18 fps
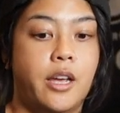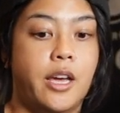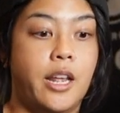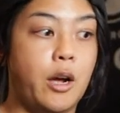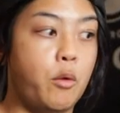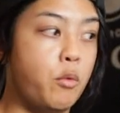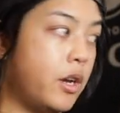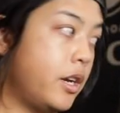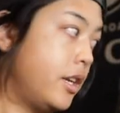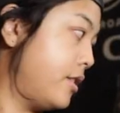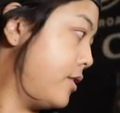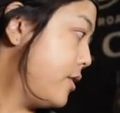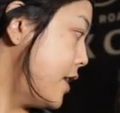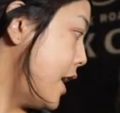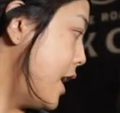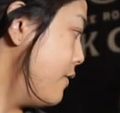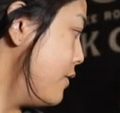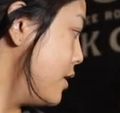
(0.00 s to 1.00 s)
And I wanted to
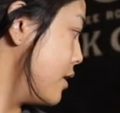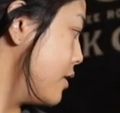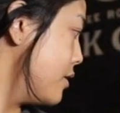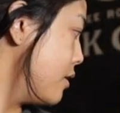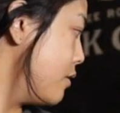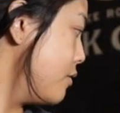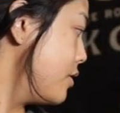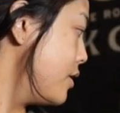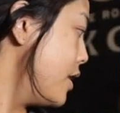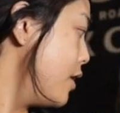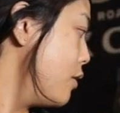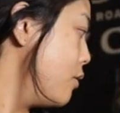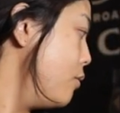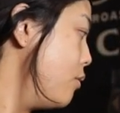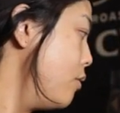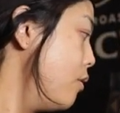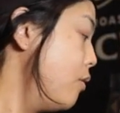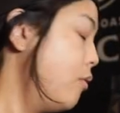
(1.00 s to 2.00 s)
save it because I was
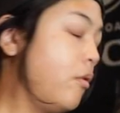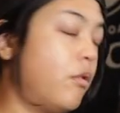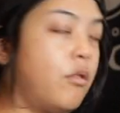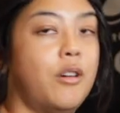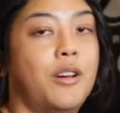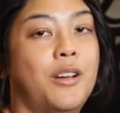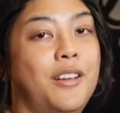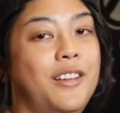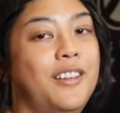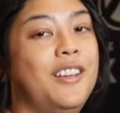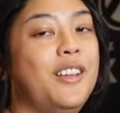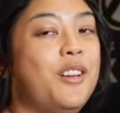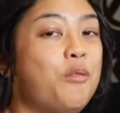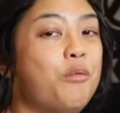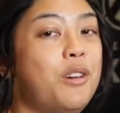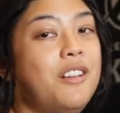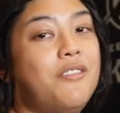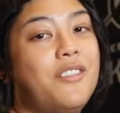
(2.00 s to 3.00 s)
like,
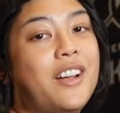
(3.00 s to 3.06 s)
what